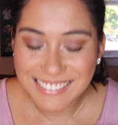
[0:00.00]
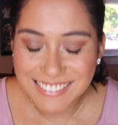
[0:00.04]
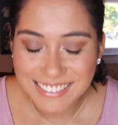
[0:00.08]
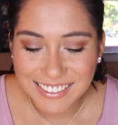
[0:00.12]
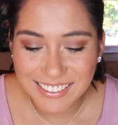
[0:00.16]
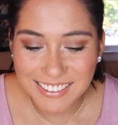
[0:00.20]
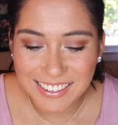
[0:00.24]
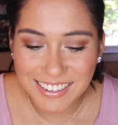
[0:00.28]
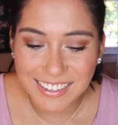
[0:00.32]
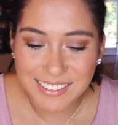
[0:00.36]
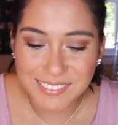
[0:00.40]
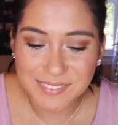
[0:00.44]

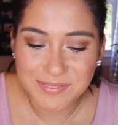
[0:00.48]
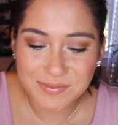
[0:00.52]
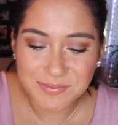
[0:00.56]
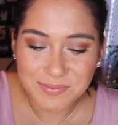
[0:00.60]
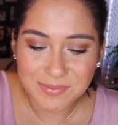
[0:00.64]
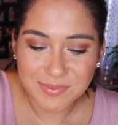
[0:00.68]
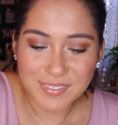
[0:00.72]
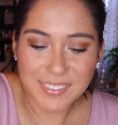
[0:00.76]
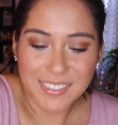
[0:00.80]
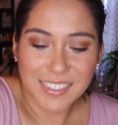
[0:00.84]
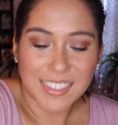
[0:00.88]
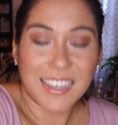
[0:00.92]
Okay.
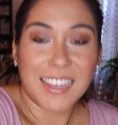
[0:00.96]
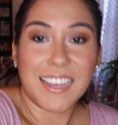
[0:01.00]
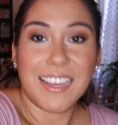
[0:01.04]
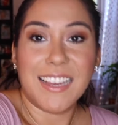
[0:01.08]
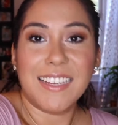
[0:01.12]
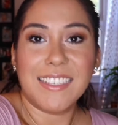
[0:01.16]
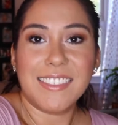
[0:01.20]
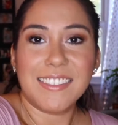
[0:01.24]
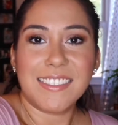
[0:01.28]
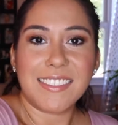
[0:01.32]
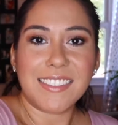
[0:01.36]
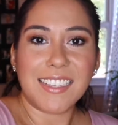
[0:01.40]

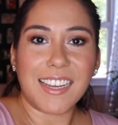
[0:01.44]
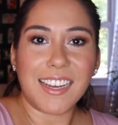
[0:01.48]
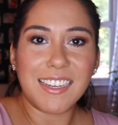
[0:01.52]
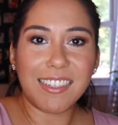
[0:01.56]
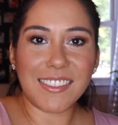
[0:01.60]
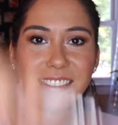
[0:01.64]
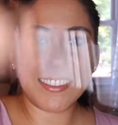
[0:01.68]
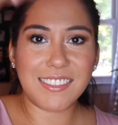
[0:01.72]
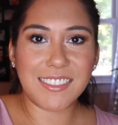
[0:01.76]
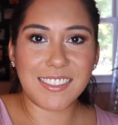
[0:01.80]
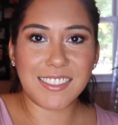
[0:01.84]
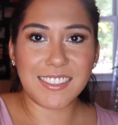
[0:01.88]

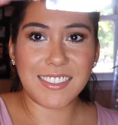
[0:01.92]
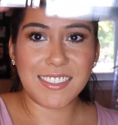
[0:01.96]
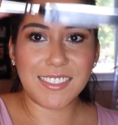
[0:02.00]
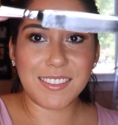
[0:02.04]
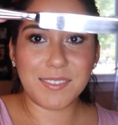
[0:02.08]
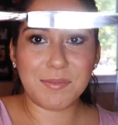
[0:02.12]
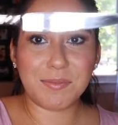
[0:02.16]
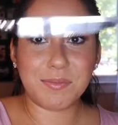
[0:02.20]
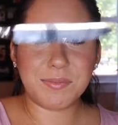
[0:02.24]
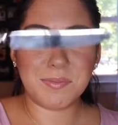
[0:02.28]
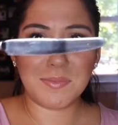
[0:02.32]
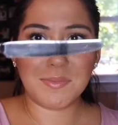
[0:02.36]
Ta-da.
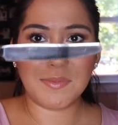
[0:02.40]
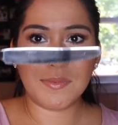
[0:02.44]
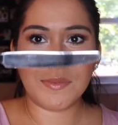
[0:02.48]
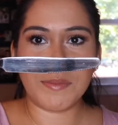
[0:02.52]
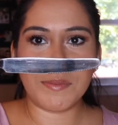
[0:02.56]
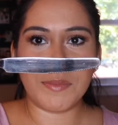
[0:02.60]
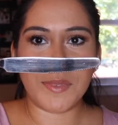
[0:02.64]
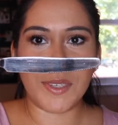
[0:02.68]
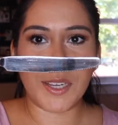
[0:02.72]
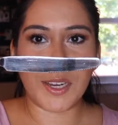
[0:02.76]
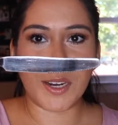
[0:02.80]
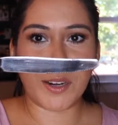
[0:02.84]

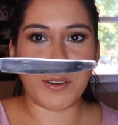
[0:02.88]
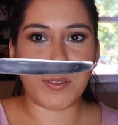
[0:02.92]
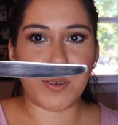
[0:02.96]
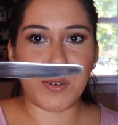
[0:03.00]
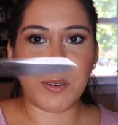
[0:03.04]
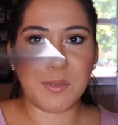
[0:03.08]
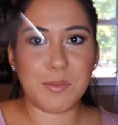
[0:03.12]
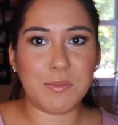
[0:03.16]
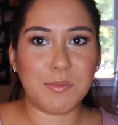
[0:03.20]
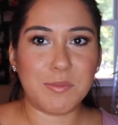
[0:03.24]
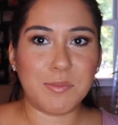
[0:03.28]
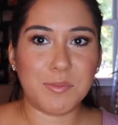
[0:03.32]
Be
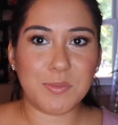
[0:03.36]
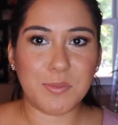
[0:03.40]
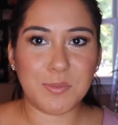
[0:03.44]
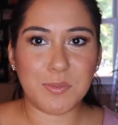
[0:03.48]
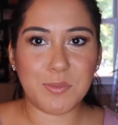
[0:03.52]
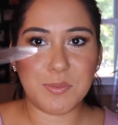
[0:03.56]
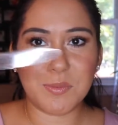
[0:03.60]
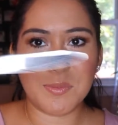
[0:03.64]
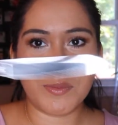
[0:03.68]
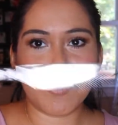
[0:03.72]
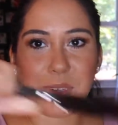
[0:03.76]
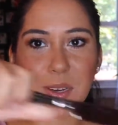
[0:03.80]
careful.
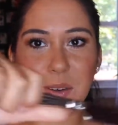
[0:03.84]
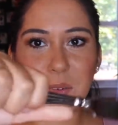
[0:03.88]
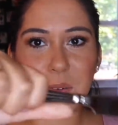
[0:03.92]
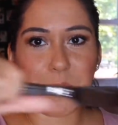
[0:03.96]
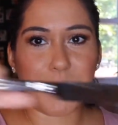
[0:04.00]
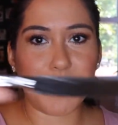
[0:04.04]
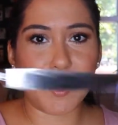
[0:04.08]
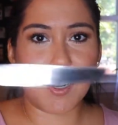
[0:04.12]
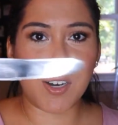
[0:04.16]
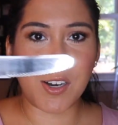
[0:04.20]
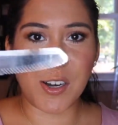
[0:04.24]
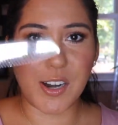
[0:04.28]
I have a
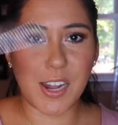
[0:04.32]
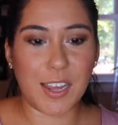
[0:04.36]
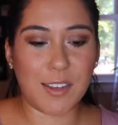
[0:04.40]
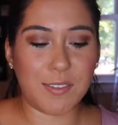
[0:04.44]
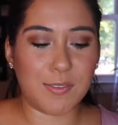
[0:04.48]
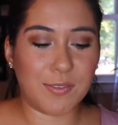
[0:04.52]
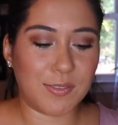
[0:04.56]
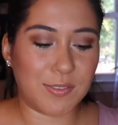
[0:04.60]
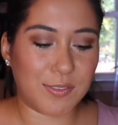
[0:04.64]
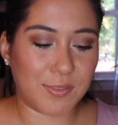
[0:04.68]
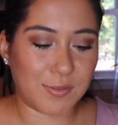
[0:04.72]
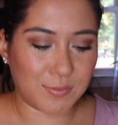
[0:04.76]
butter
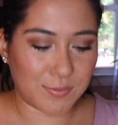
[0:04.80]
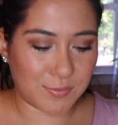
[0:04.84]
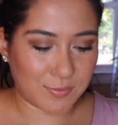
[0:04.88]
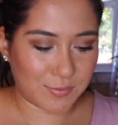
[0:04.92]
knife.